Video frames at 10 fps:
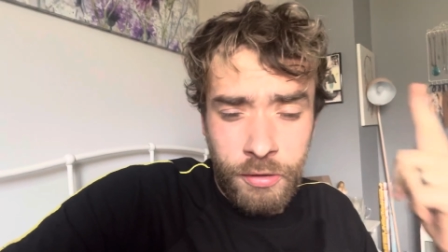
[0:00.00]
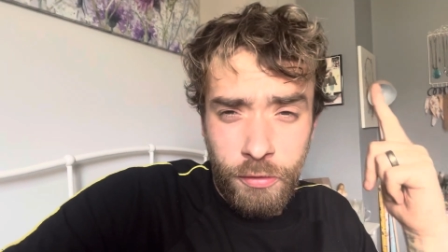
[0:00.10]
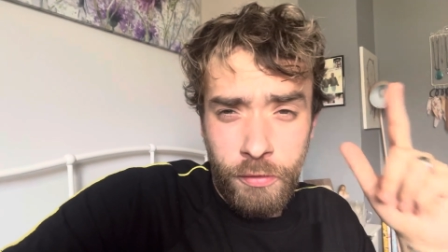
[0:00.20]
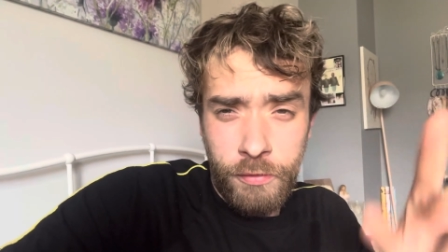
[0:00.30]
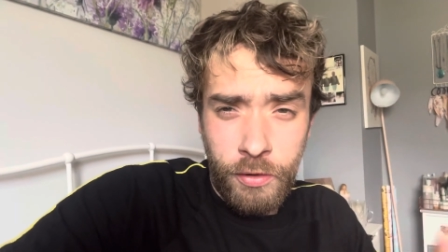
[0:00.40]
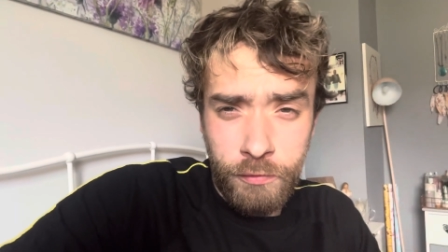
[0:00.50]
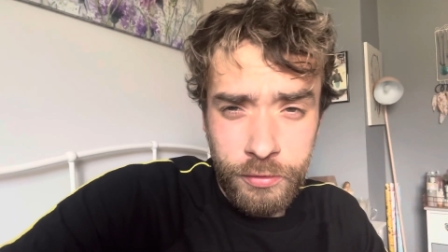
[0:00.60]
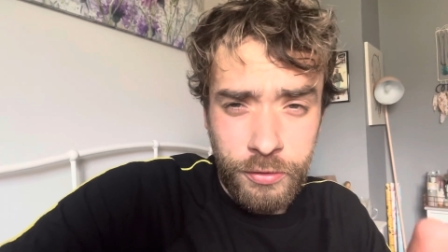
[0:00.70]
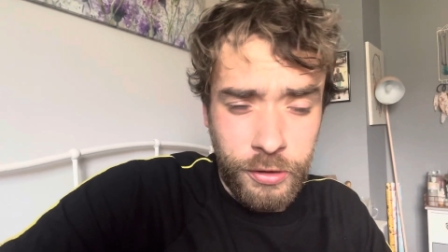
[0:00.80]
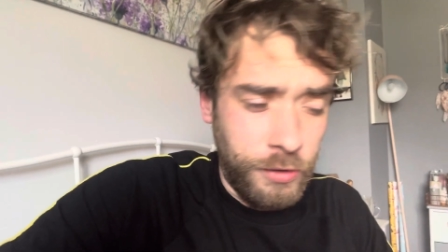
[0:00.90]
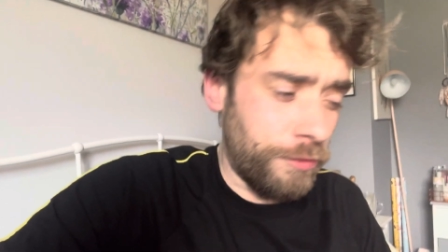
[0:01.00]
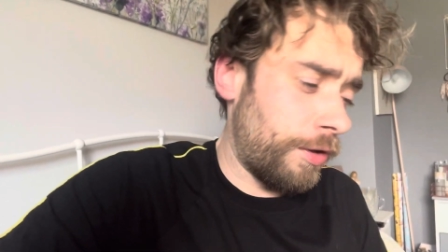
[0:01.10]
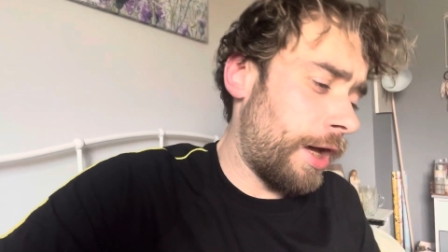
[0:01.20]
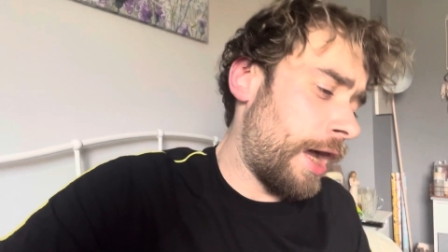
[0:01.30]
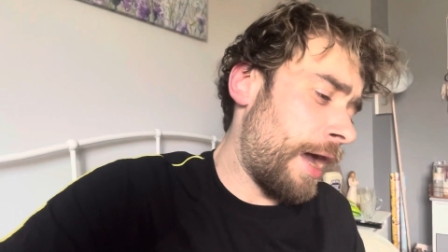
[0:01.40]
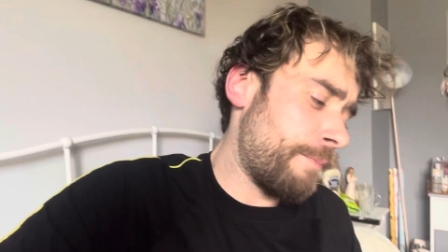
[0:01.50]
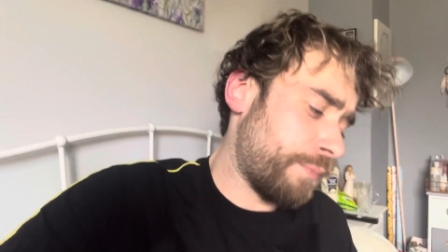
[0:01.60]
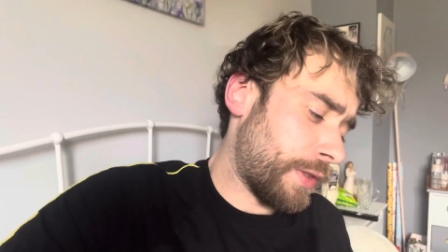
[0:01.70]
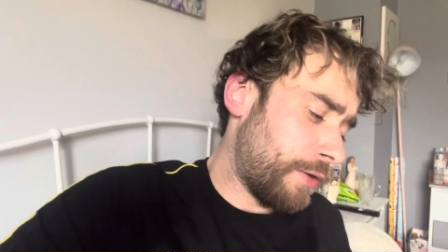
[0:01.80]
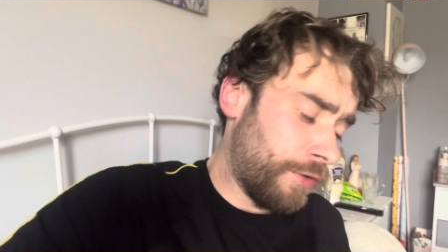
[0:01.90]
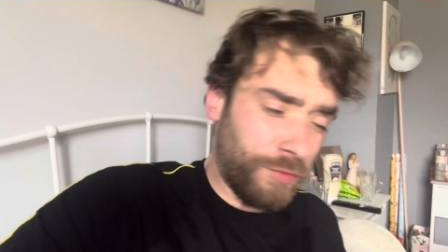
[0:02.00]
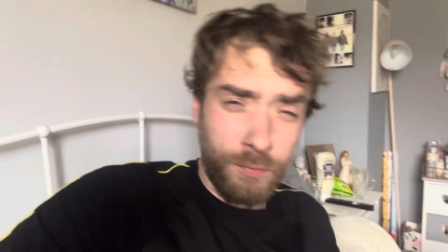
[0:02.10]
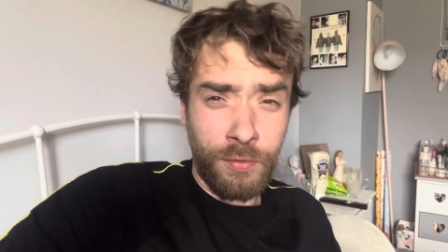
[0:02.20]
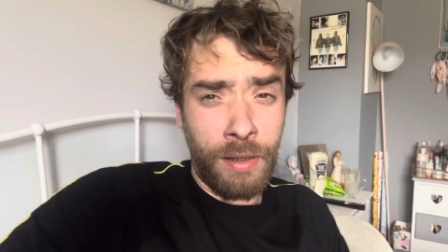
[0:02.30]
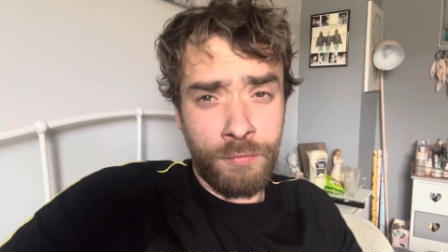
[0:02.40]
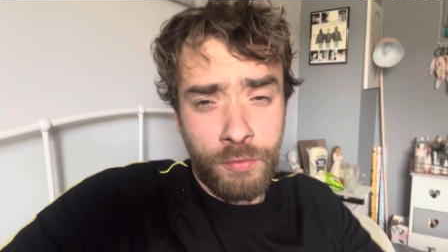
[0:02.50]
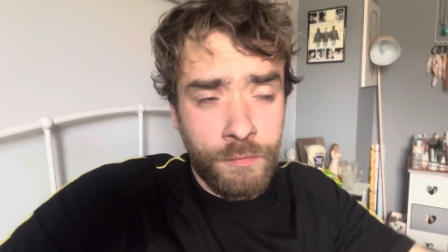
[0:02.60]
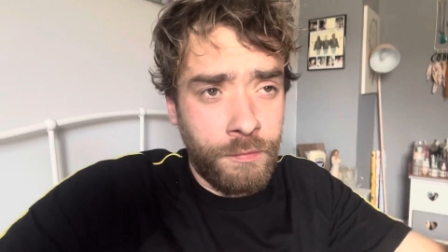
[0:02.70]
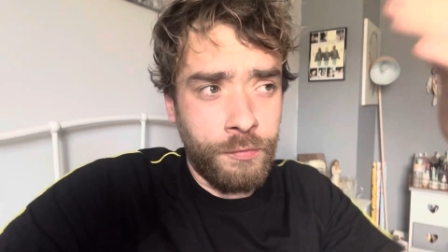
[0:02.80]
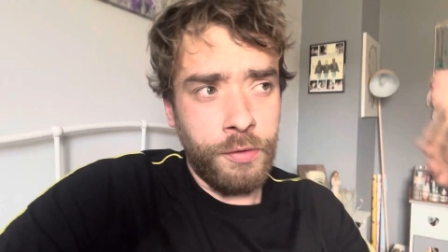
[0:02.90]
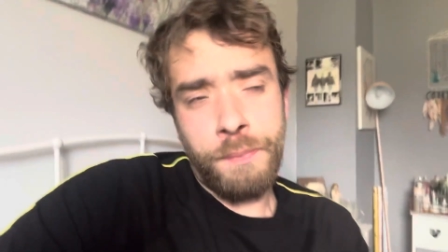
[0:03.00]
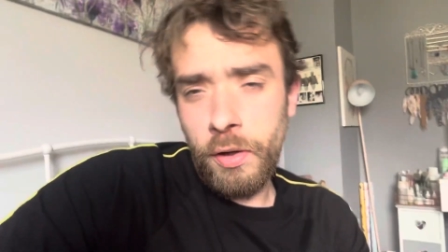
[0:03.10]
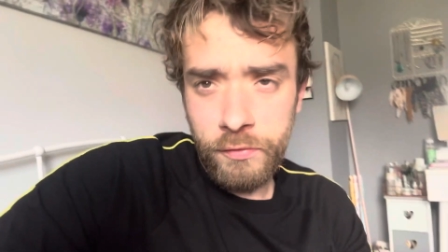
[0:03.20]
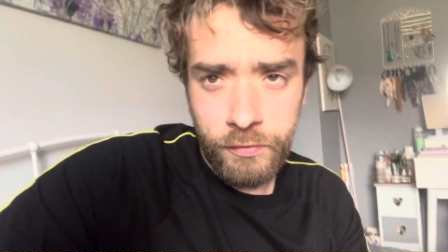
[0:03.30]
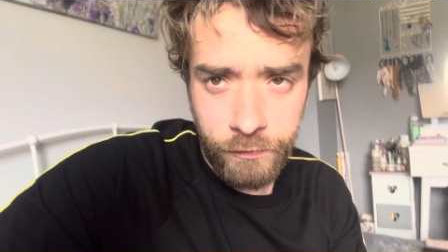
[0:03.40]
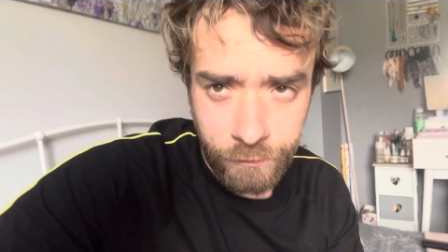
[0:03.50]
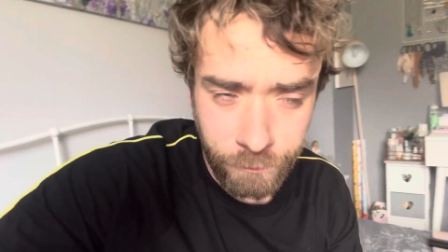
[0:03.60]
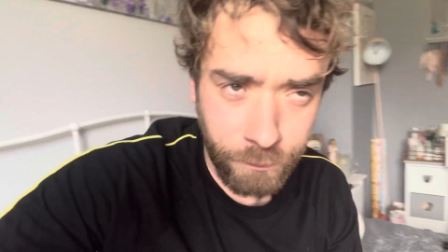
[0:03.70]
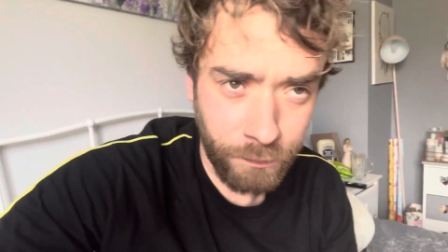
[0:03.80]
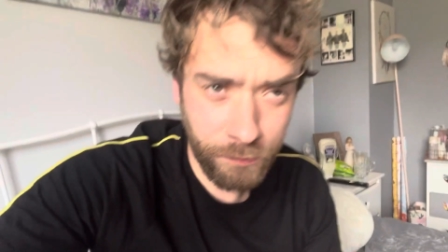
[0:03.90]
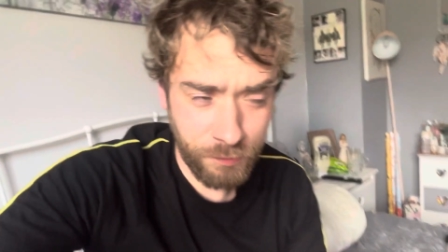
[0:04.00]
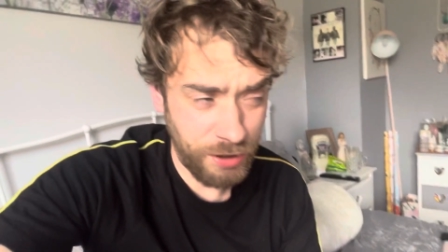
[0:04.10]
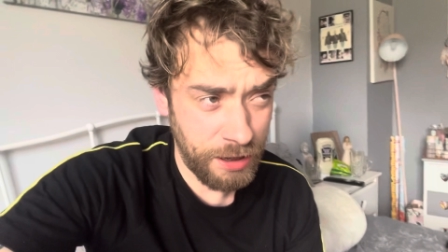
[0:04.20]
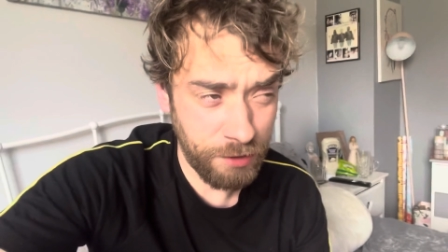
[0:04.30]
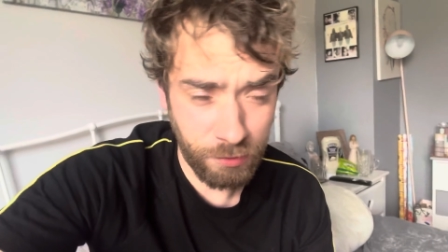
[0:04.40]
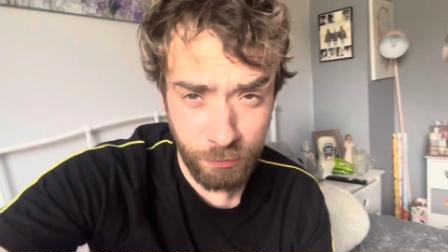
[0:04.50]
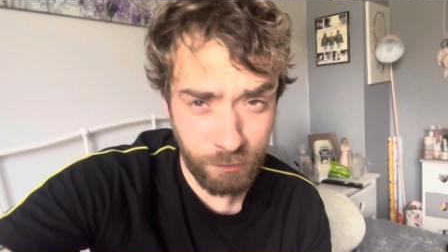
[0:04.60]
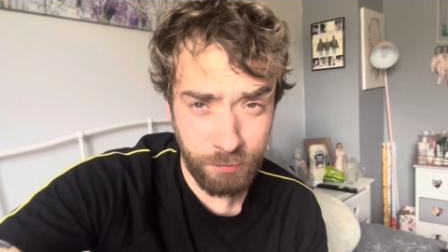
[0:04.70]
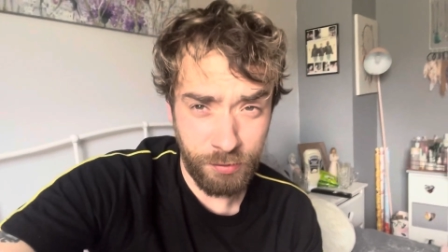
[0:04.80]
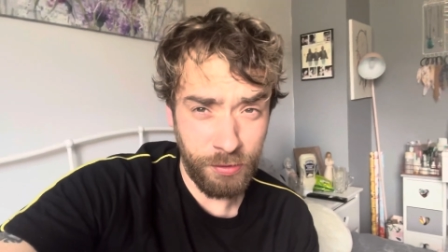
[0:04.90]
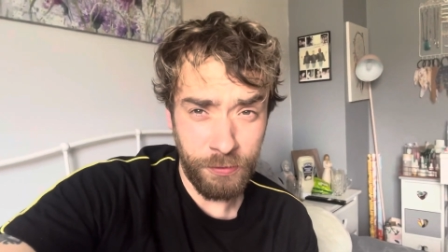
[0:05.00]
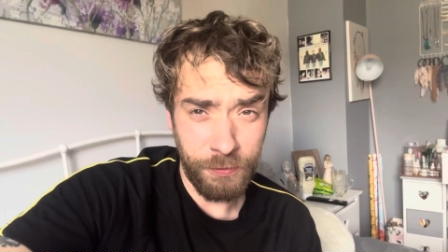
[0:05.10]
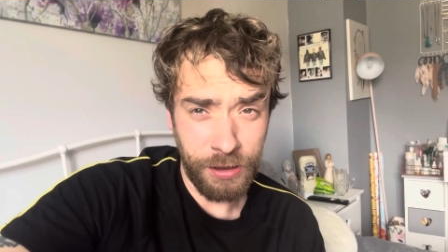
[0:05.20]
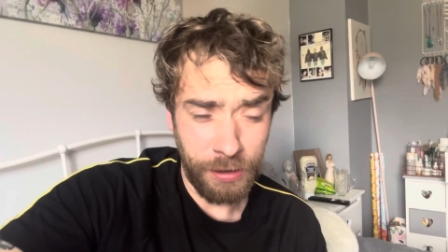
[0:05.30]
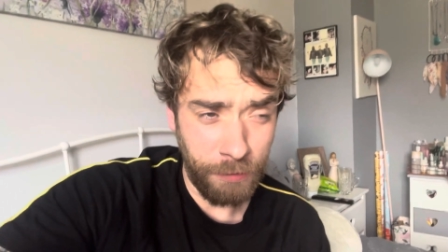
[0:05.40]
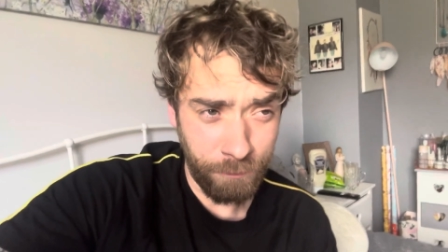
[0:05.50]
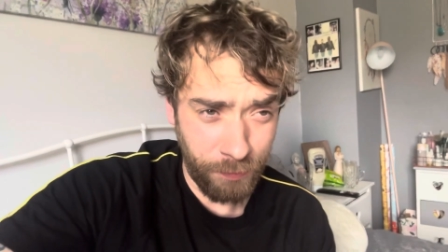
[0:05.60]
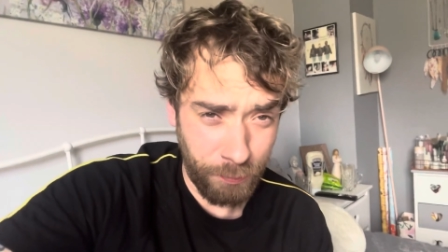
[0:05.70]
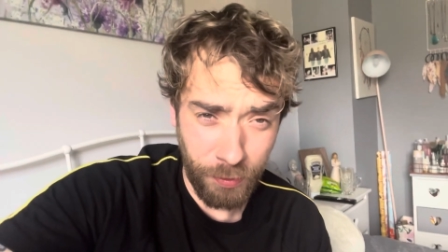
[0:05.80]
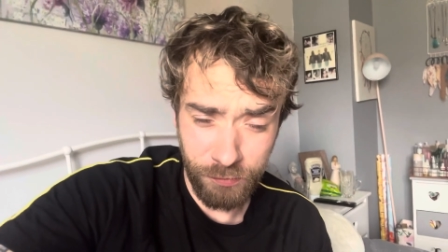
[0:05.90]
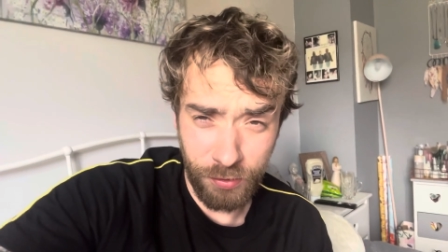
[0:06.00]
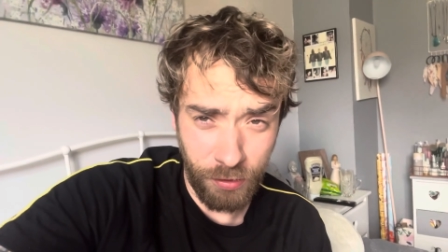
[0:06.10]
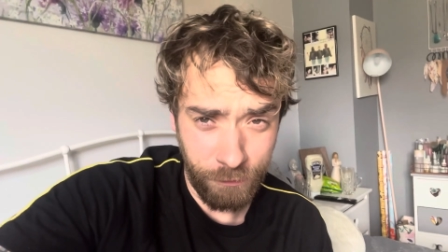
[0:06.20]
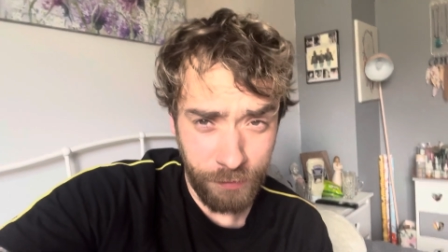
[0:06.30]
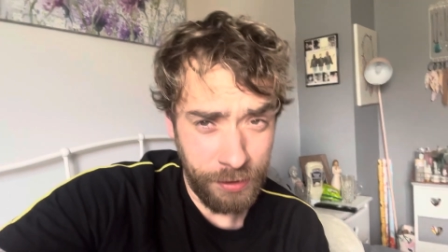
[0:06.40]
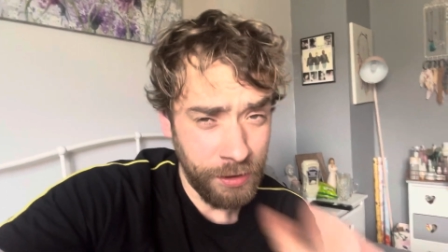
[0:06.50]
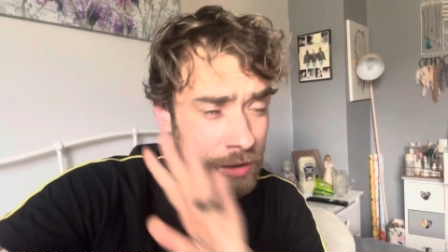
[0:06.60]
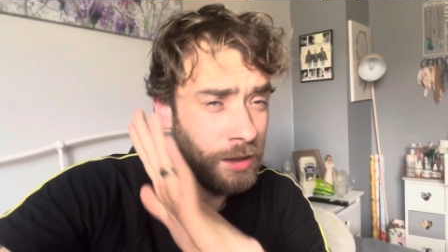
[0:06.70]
or an orange juice, or sometimes some of them do pots of tea, some of them do, you know, pots of coffee,